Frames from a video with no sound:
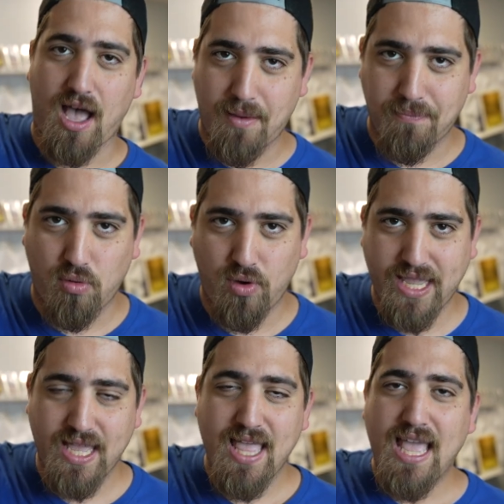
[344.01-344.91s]
up
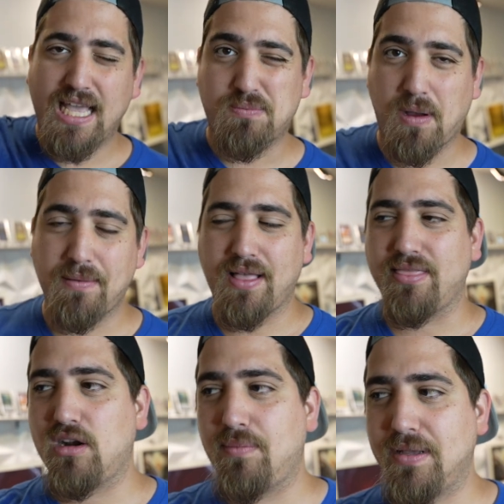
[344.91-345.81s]
point is probably a
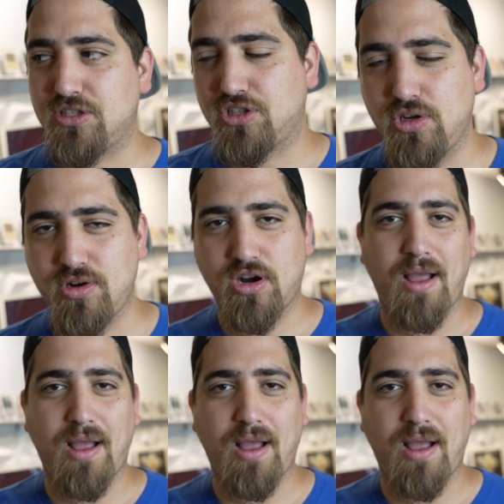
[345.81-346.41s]
little bit sooner.